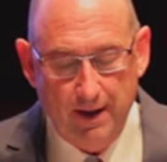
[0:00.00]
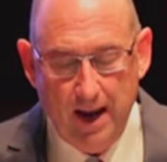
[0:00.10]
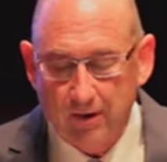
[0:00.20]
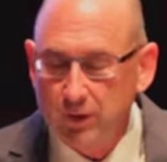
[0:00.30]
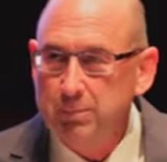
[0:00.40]

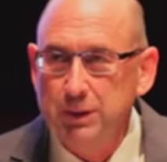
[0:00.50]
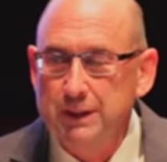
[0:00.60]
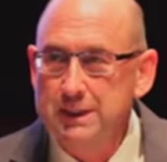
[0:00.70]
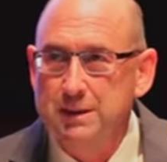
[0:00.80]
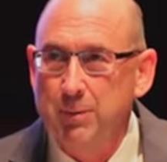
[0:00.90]
Every
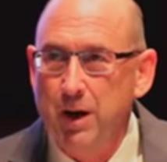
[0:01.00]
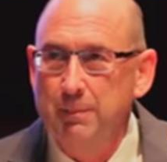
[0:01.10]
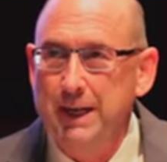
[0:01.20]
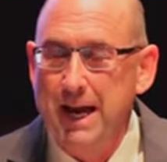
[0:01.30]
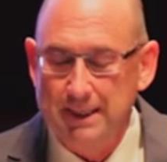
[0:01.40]
police
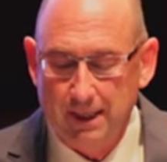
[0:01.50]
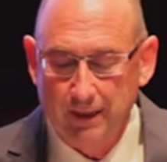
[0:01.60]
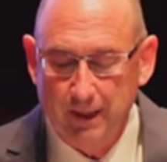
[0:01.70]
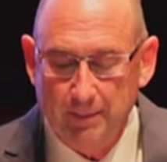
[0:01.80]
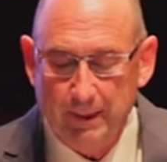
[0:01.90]
department has a
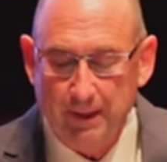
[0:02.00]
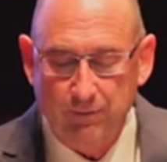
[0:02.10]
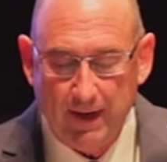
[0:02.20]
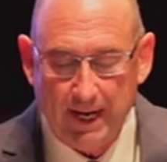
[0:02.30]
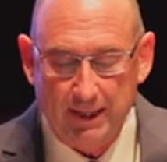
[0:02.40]
limited
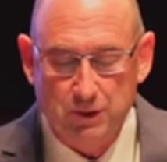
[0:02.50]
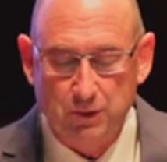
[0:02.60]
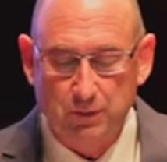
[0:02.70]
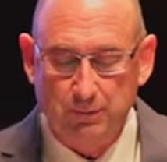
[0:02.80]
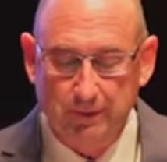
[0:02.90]

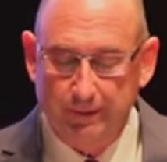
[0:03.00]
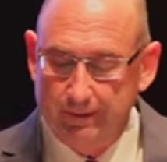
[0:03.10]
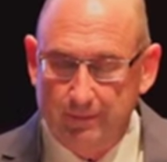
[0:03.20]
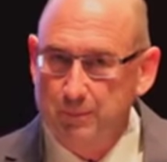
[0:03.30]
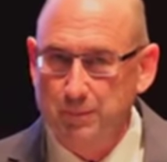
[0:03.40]
financial
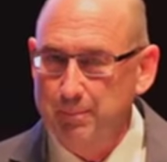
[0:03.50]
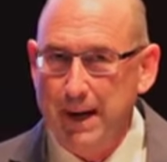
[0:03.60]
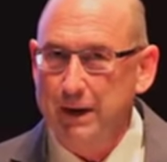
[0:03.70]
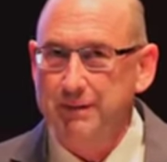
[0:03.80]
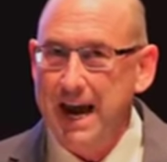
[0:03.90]

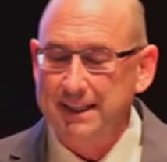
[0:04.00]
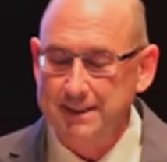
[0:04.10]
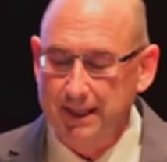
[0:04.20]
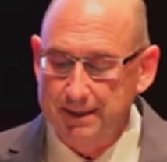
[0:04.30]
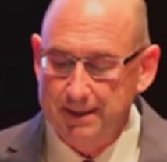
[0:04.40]
amount of
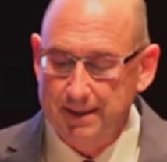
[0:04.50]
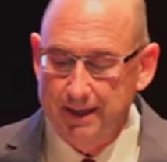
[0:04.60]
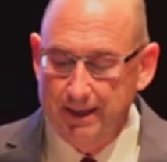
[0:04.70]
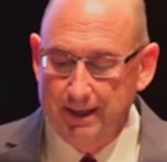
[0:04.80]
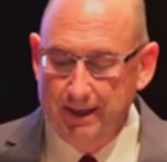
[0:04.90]
assets,
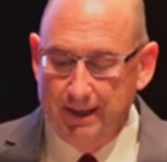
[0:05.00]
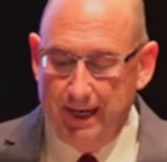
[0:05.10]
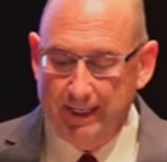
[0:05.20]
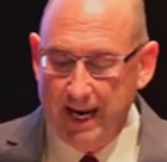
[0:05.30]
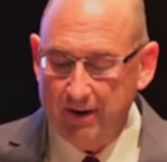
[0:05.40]

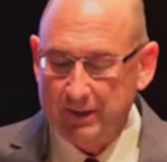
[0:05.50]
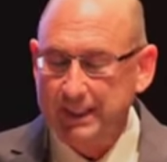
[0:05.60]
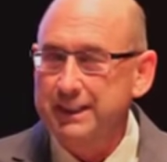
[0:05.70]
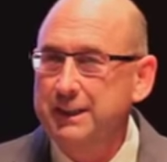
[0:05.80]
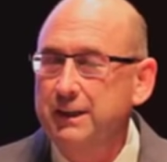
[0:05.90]
and they have to
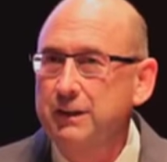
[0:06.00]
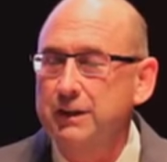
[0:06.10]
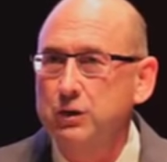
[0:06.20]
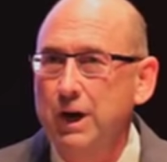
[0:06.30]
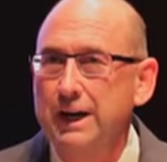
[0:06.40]
continue to
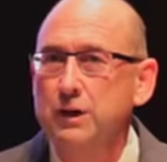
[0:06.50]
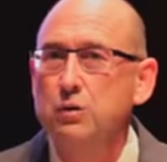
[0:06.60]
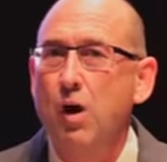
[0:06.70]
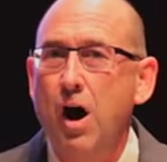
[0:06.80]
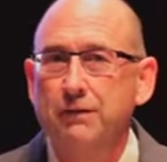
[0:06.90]
train
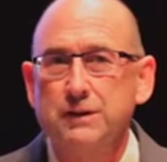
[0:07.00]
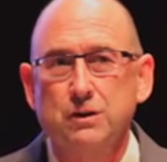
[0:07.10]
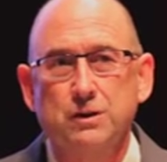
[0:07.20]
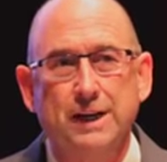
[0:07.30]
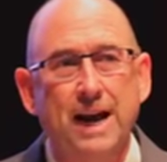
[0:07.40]
new
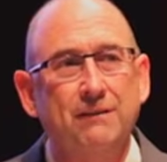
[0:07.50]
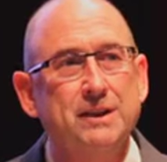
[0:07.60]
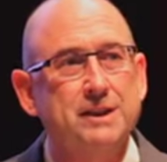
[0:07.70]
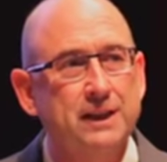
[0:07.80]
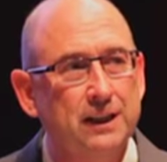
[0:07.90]
officers that have the
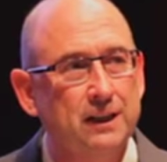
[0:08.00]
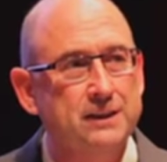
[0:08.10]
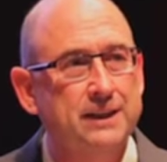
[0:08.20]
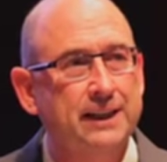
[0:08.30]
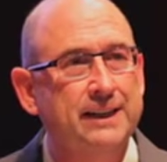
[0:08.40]

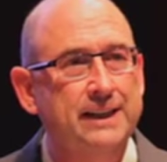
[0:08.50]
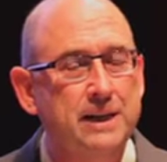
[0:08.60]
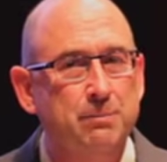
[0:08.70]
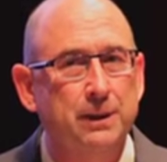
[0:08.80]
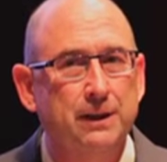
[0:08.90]
skills to get
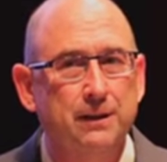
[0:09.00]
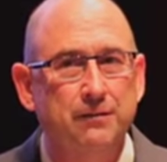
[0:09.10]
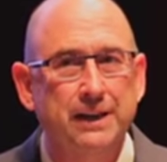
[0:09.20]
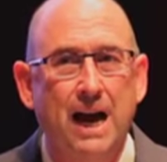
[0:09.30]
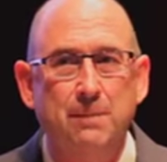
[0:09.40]
deep into the
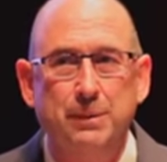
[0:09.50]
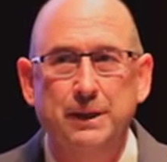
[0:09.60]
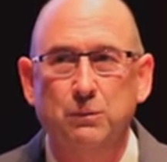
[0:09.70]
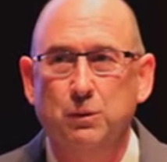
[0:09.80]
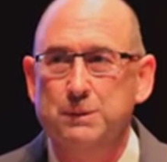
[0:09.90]
VIP
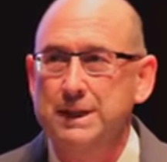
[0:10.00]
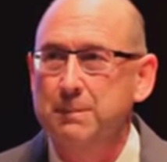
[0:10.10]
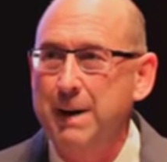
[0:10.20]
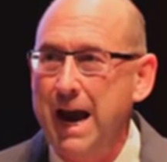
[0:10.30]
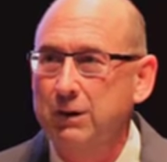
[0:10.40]
rooms and the
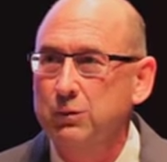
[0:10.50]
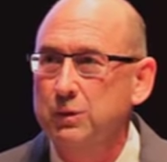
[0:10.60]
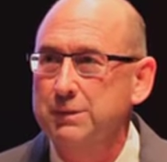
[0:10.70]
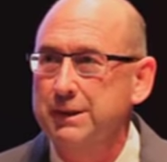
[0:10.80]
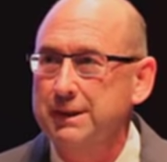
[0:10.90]
back
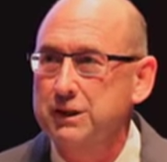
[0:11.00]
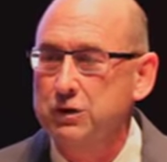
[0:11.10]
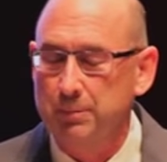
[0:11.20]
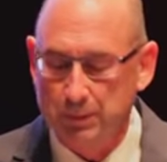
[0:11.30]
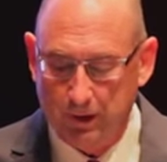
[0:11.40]
rooms of these
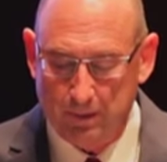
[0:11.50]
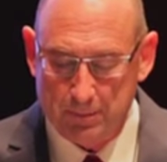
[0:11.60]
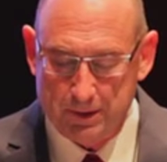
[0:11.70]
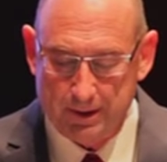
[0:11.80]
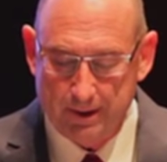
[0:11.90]
strip
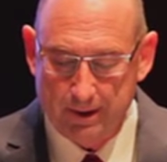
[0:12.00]
clubs.